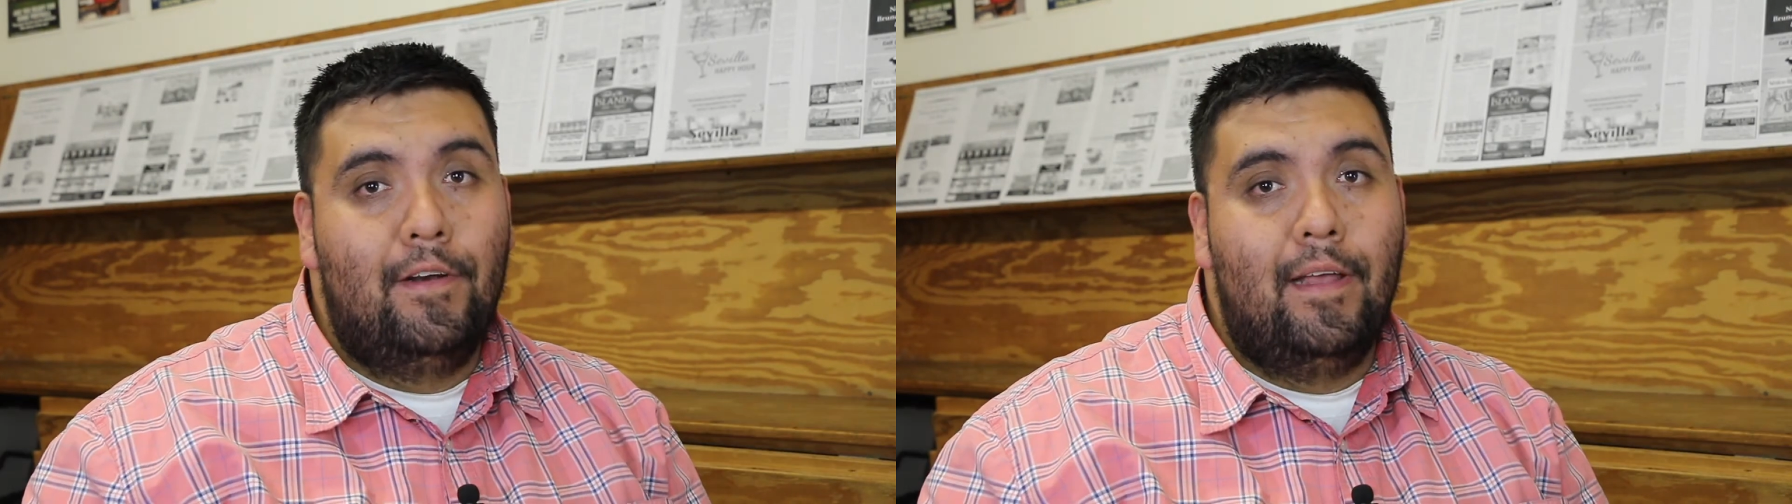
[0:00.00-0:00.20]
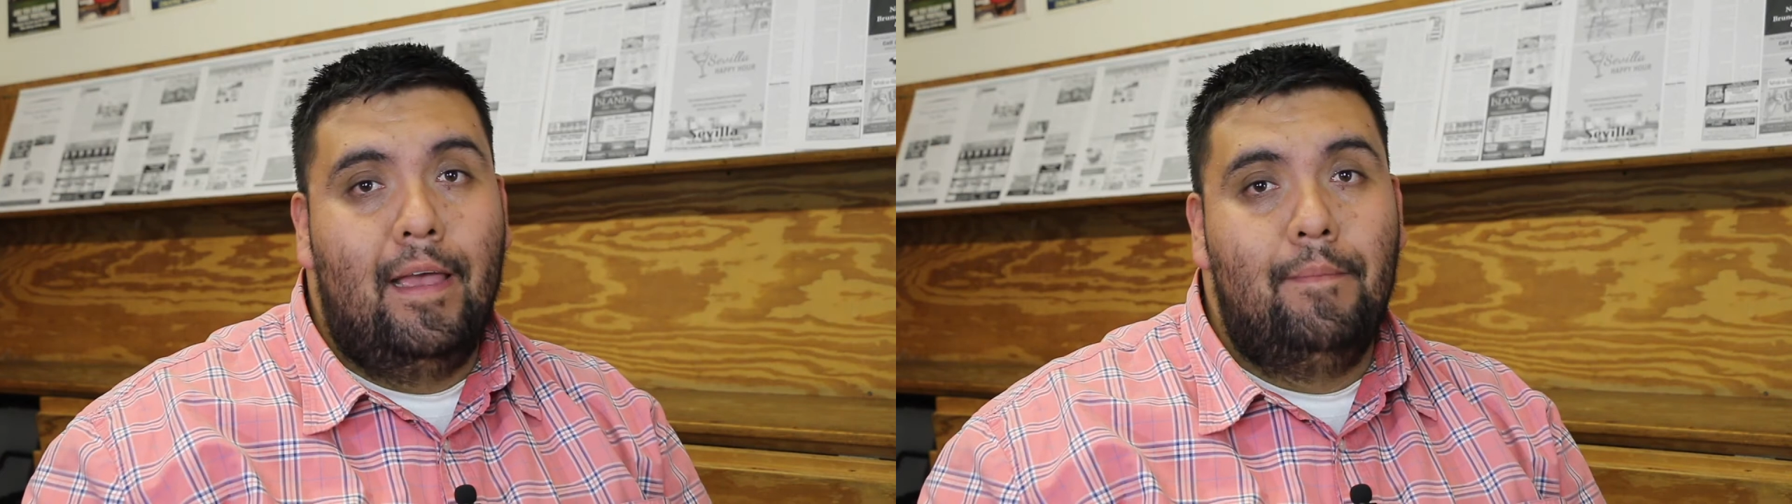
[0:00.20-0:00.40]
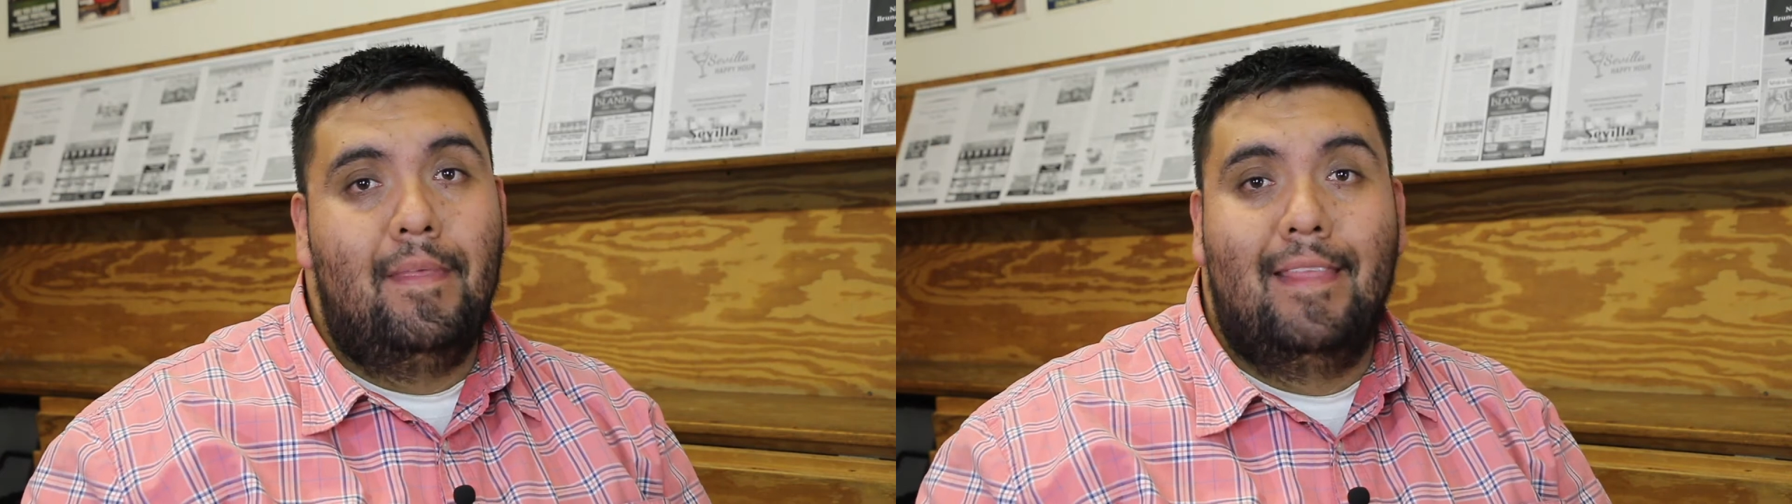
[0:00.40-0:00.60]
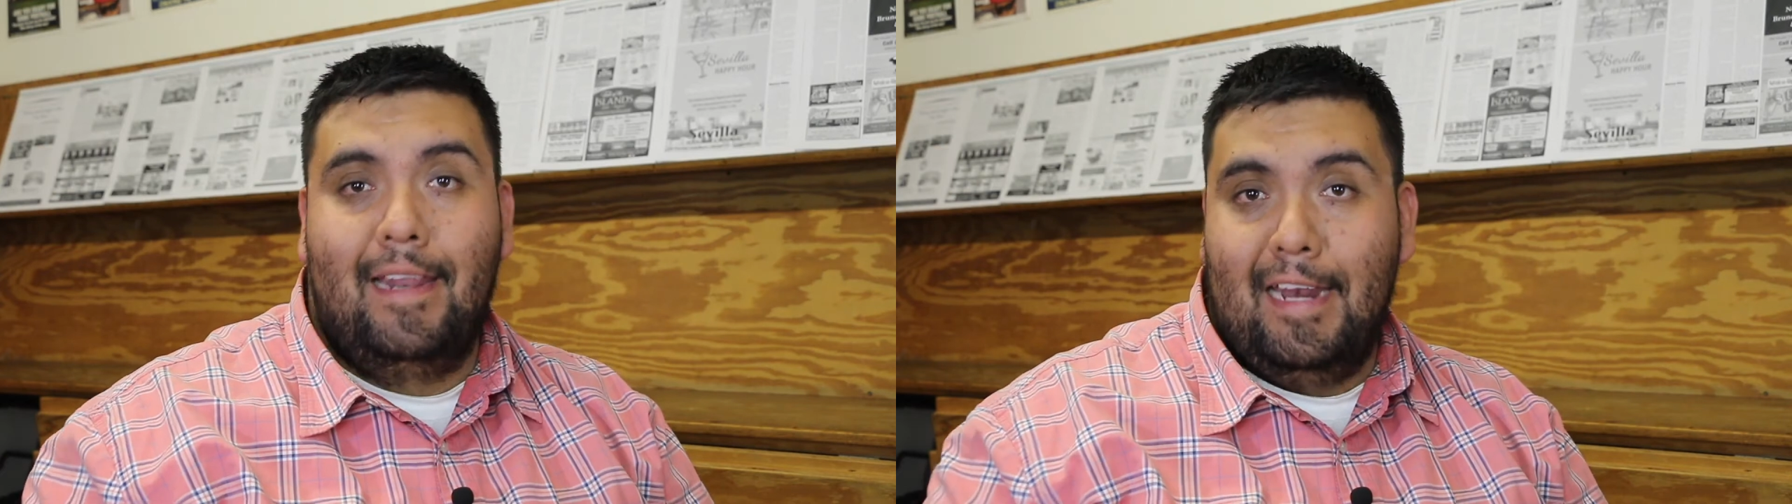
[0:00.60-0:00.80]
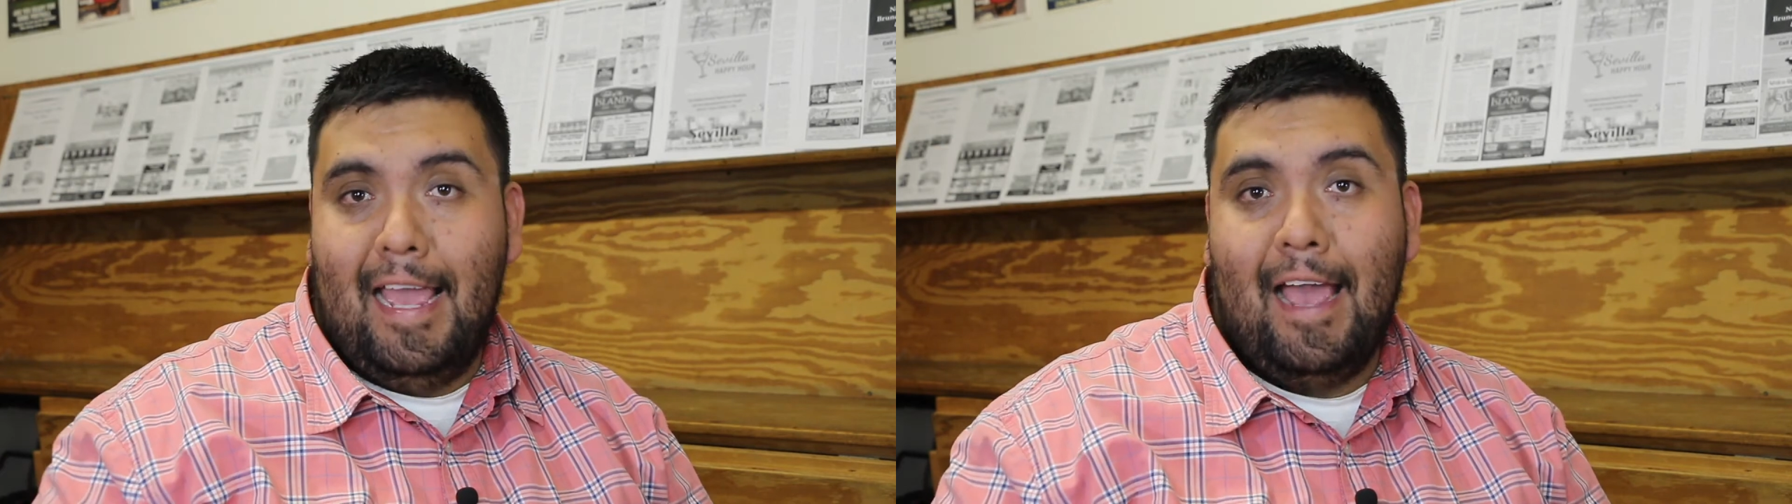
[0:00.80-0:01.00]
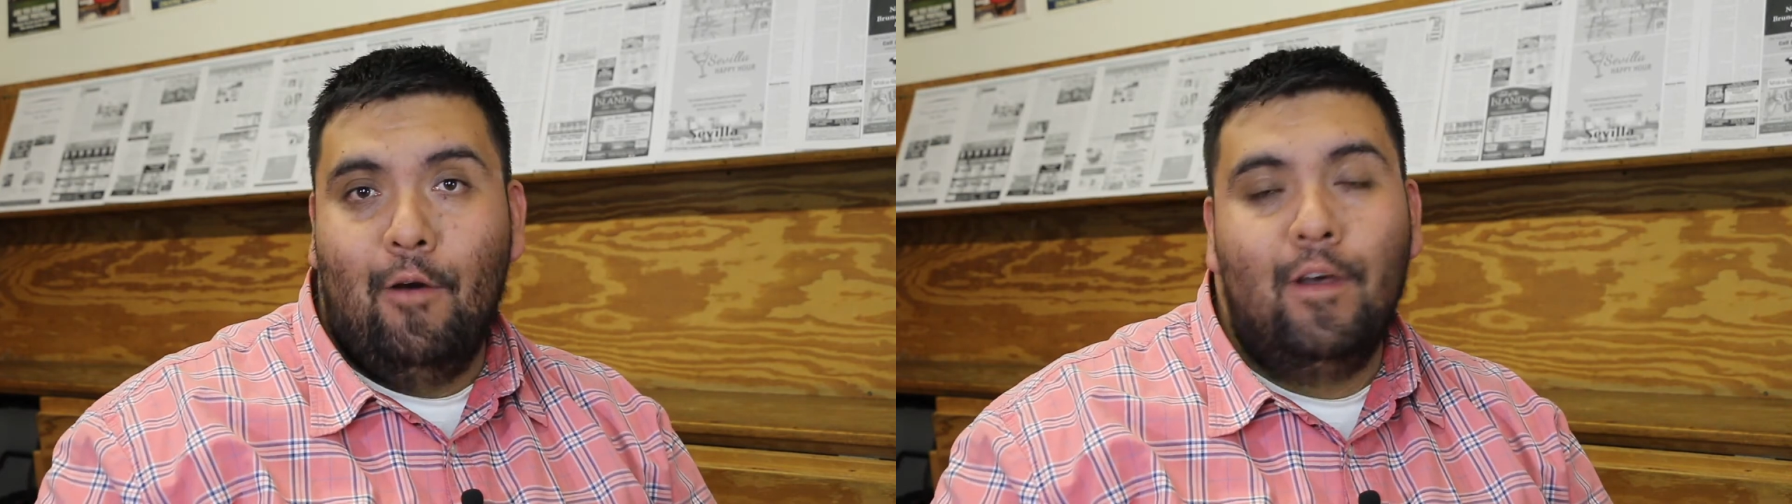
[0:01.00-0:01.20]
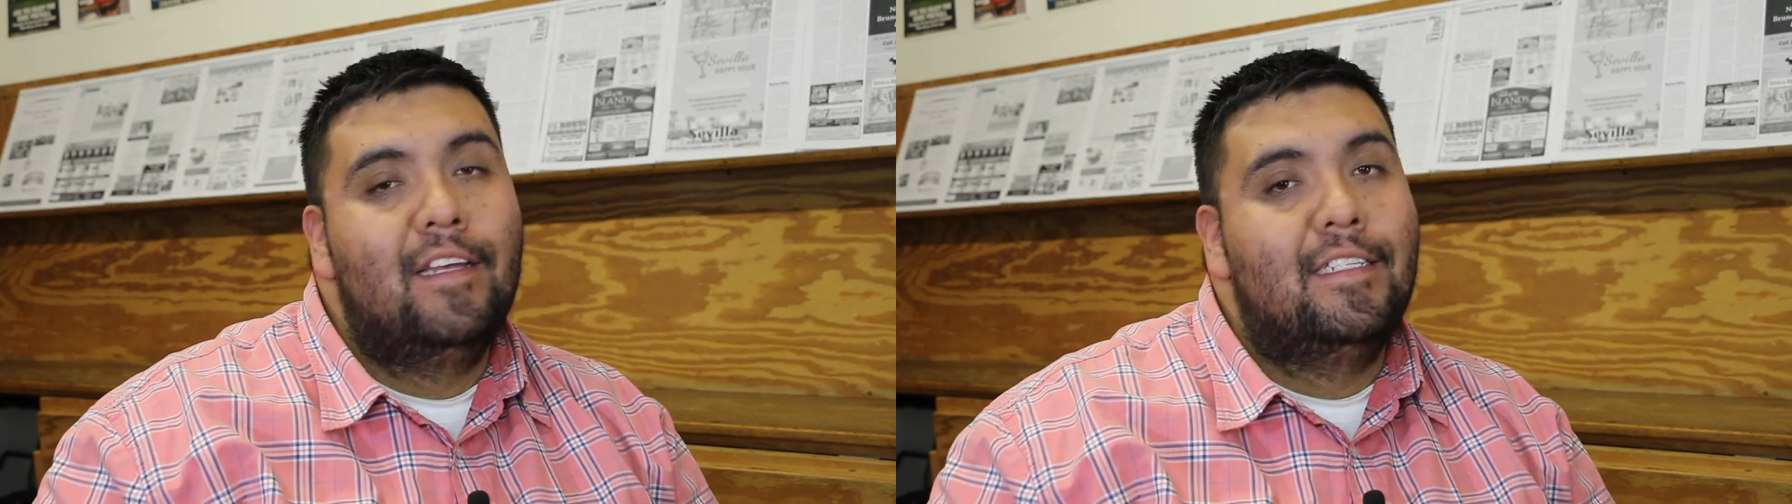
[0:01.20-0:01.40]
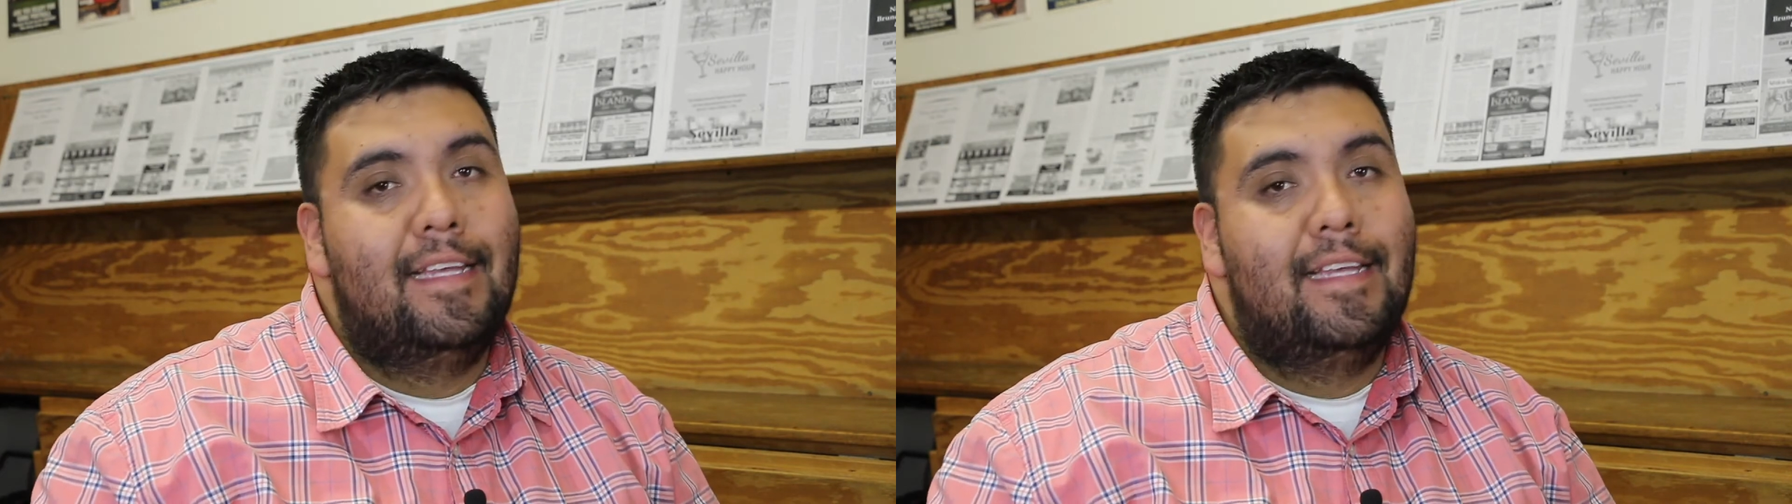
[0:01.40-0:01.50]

time than now